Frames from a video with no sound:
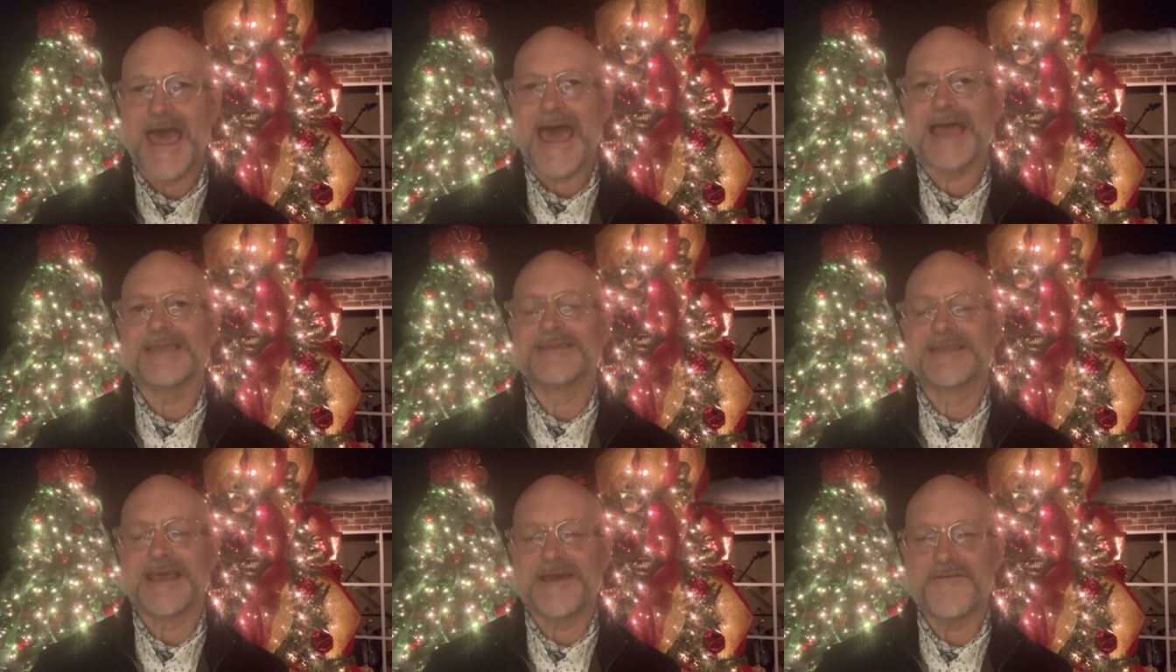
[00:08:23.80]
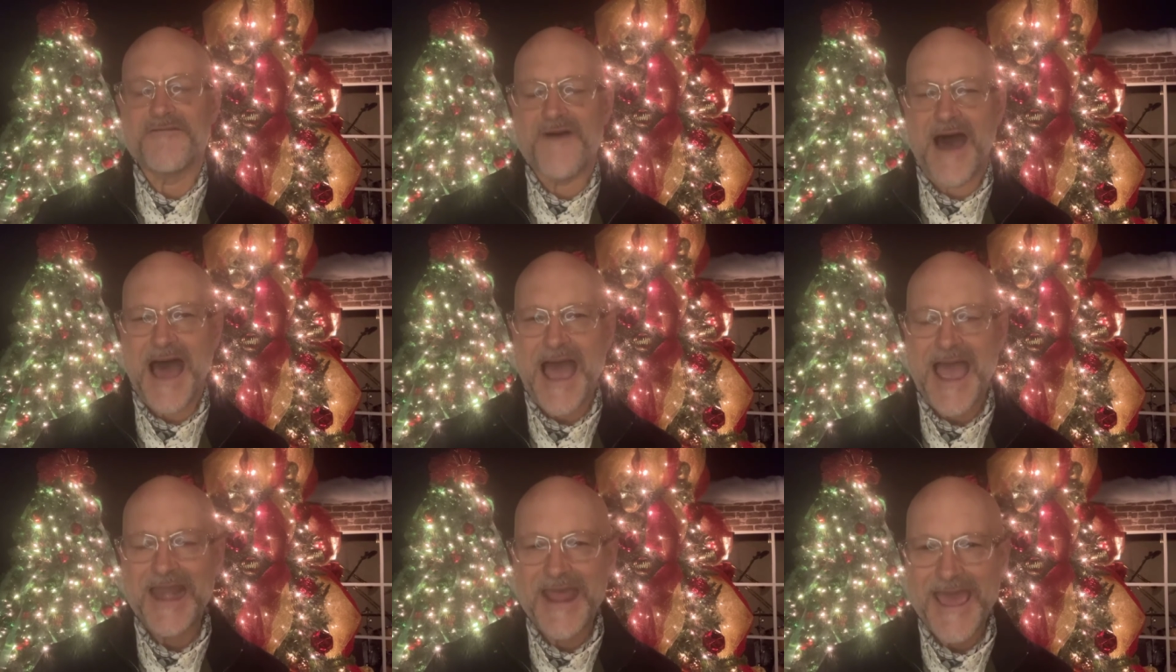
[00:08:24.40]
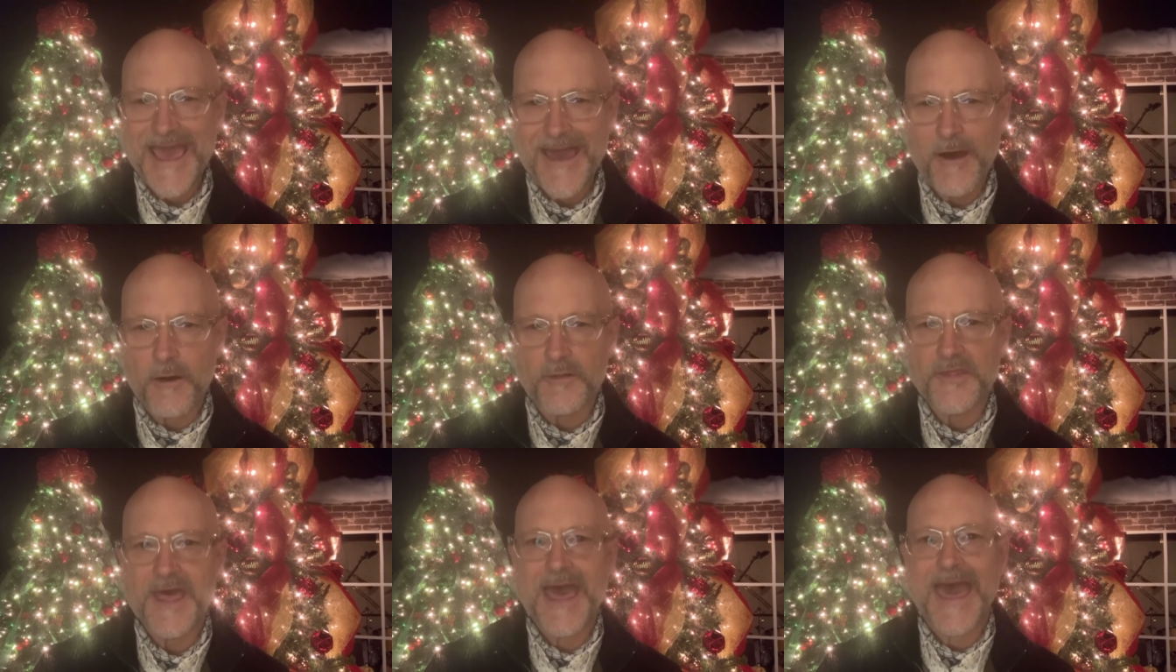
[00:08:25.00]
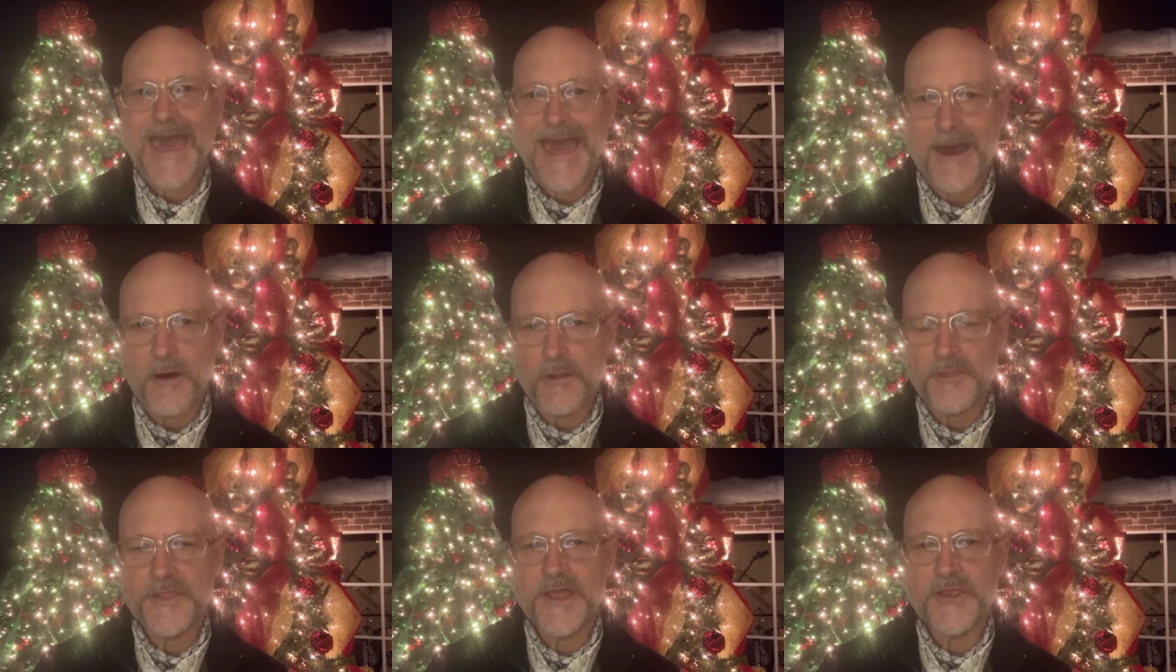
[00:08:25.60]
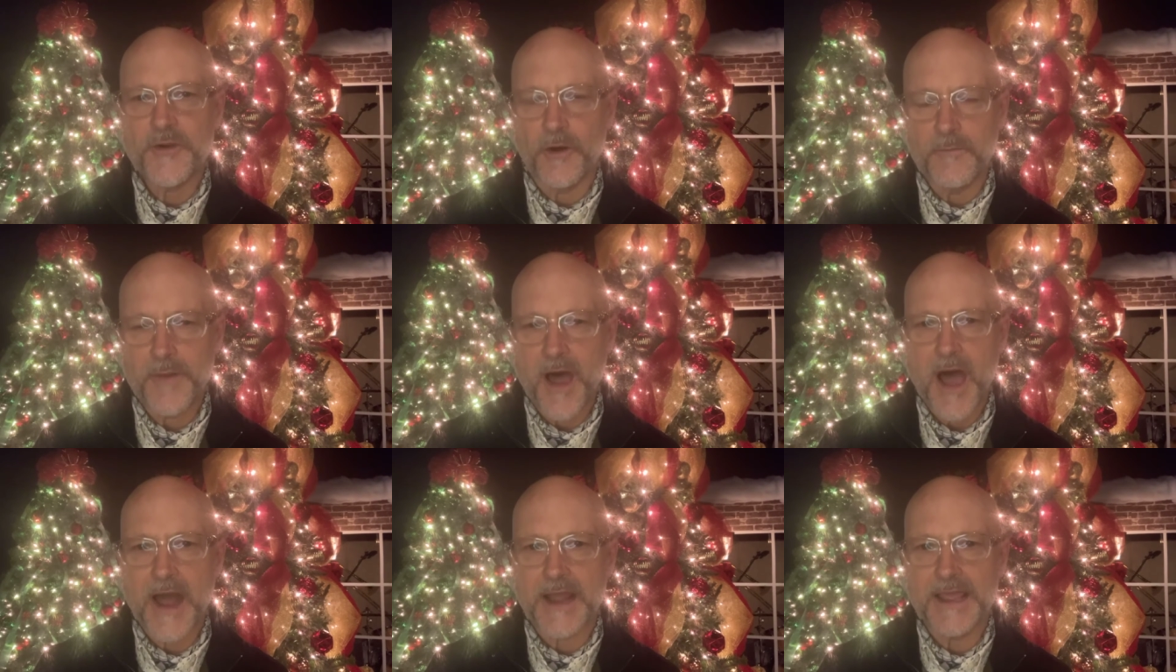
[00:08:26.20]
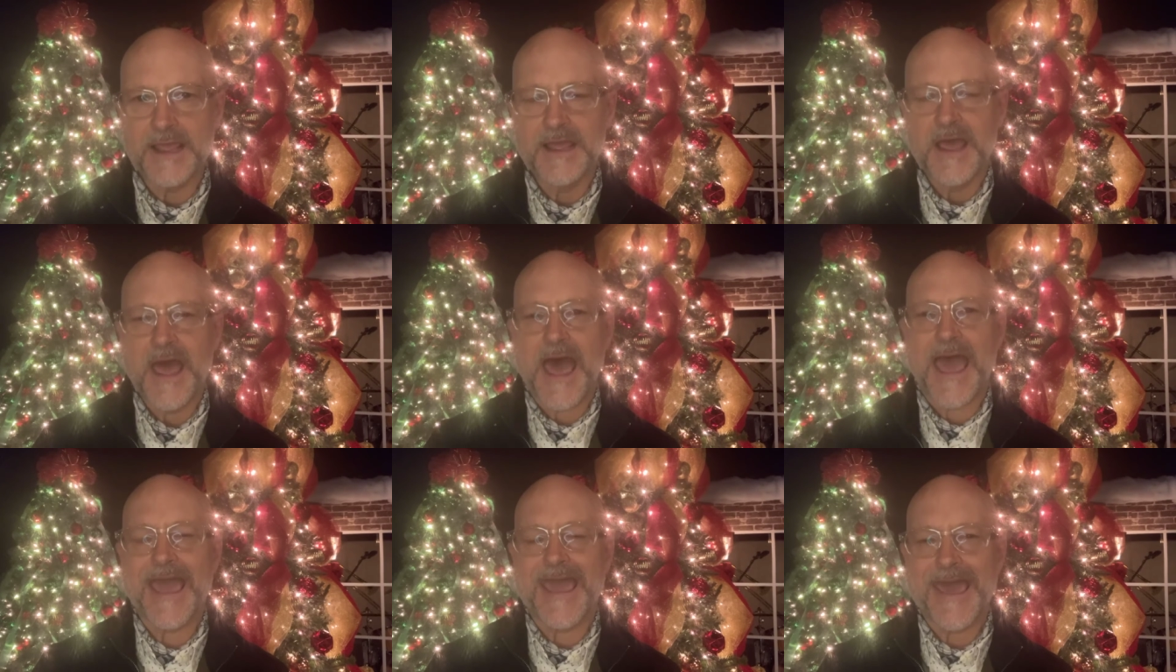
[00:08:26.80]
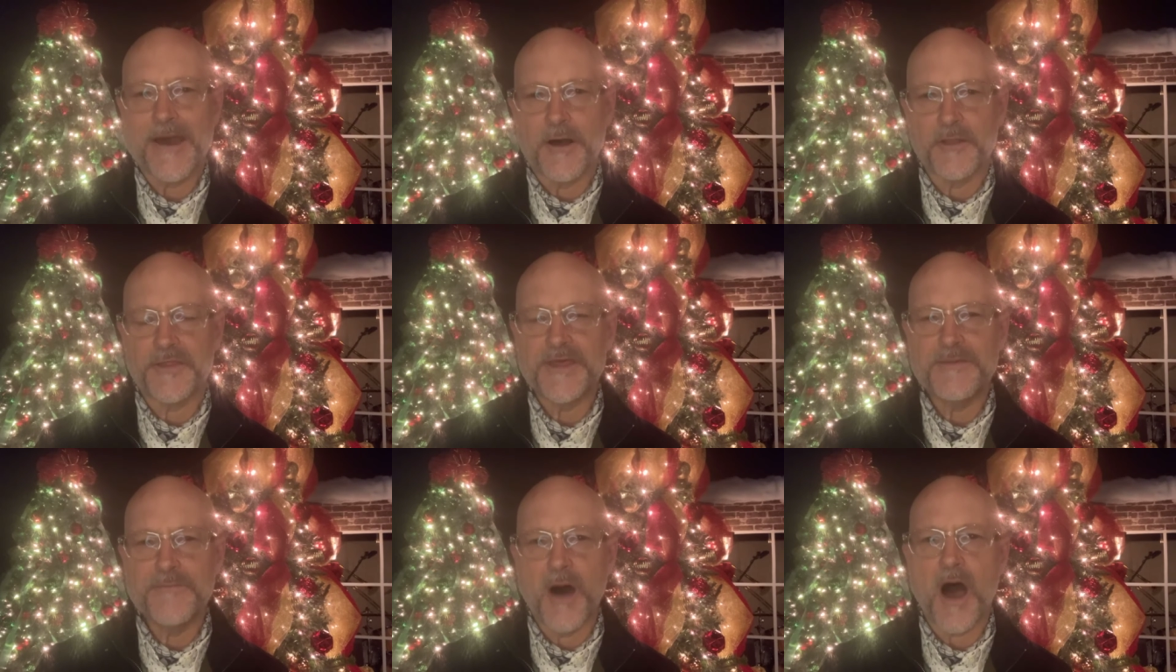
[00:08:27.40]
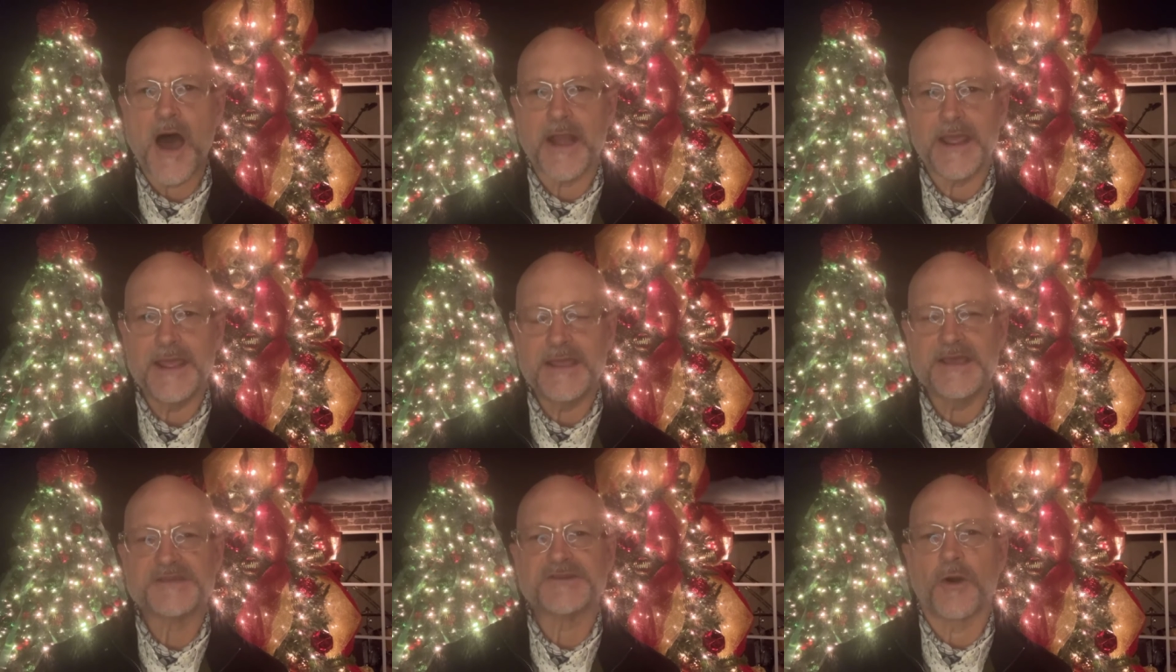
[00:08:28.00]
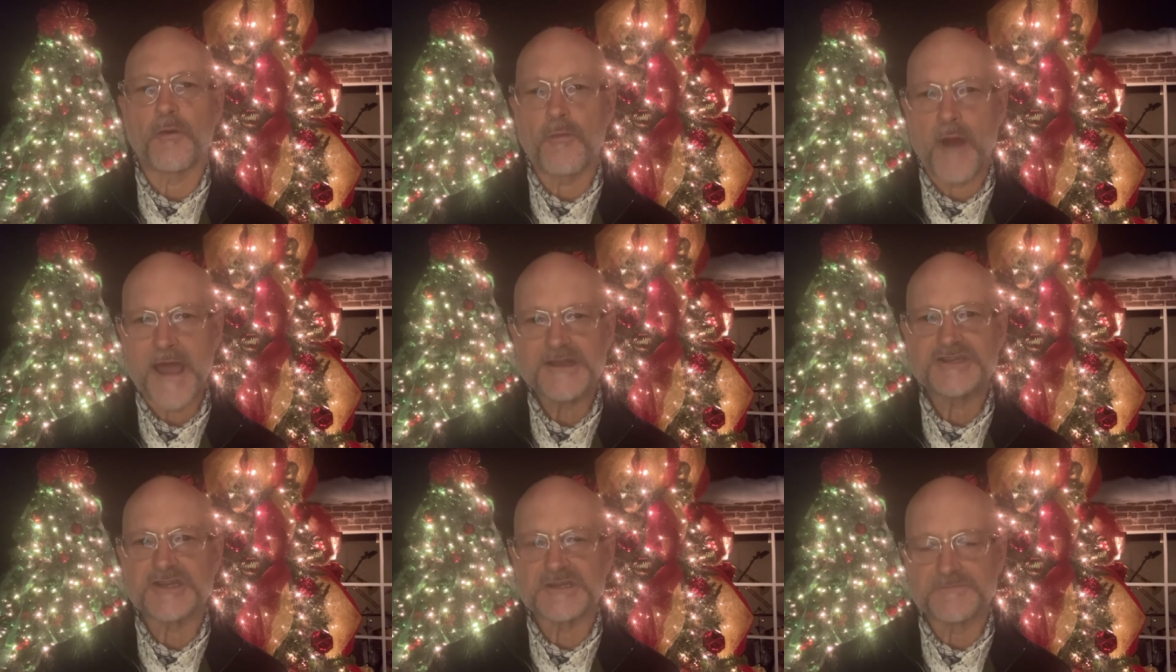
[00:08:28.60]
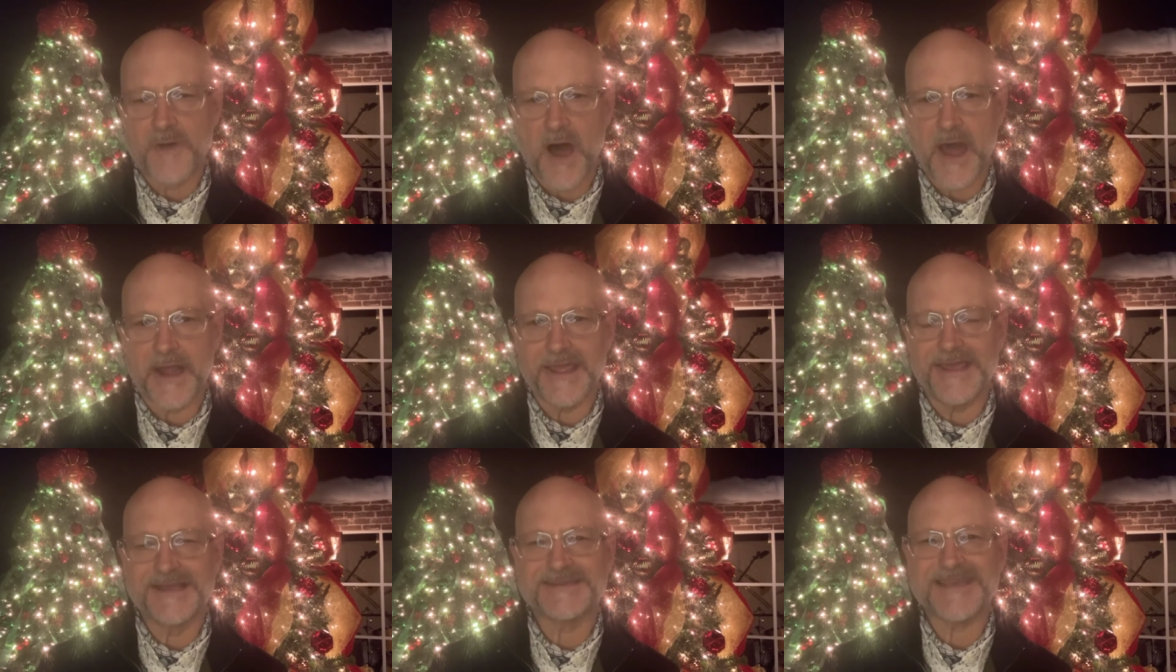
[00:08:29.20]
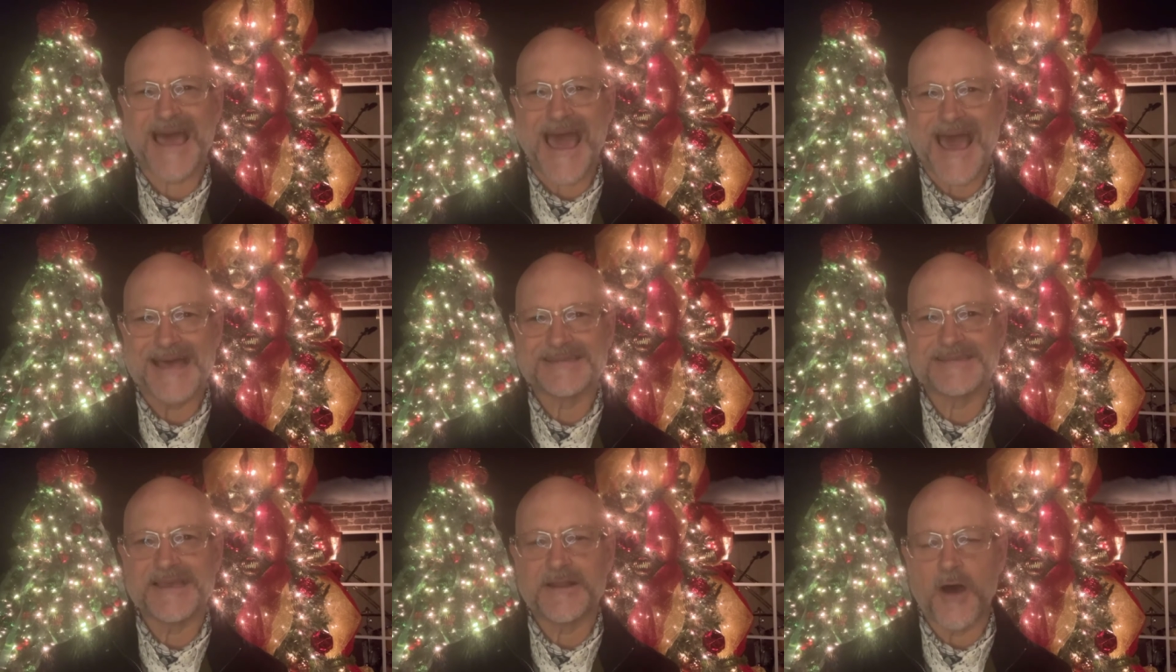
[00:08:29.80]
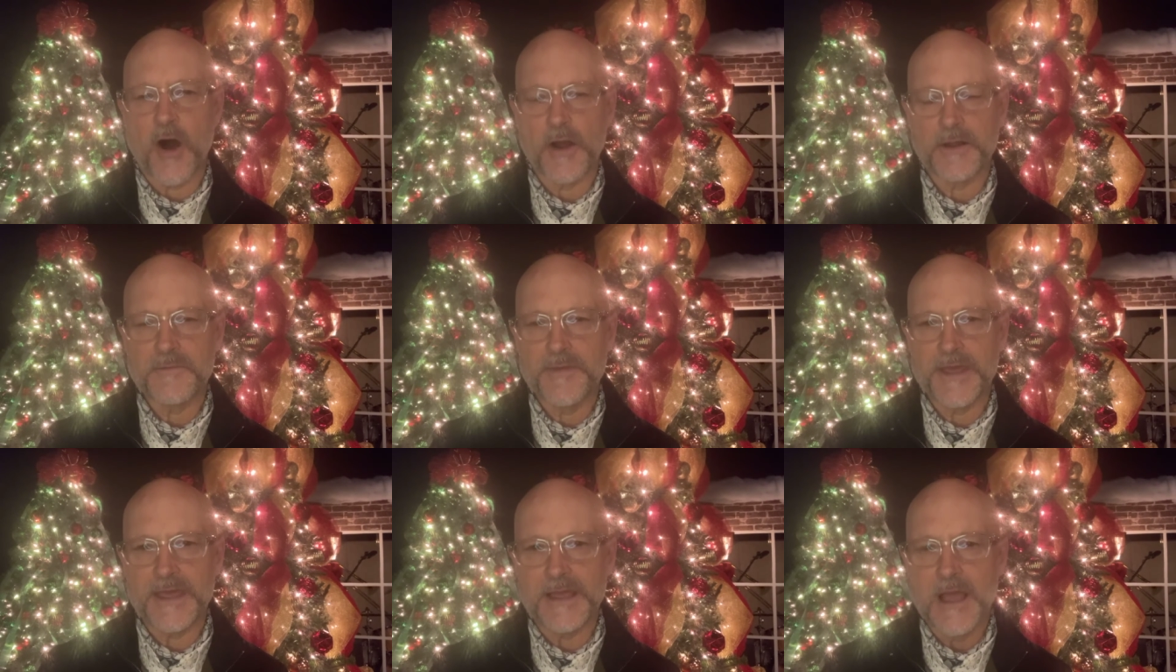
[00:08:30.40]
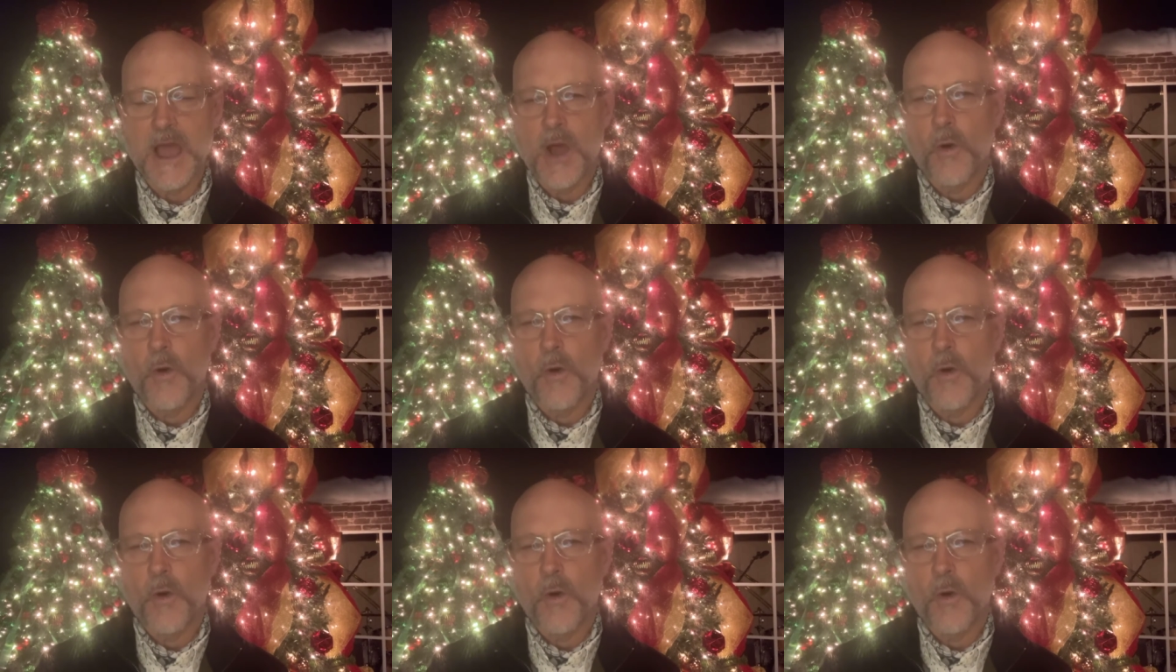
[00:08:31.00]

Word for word: Divine health, health in your body a healthy body is a righteous body. It's as it ought to be.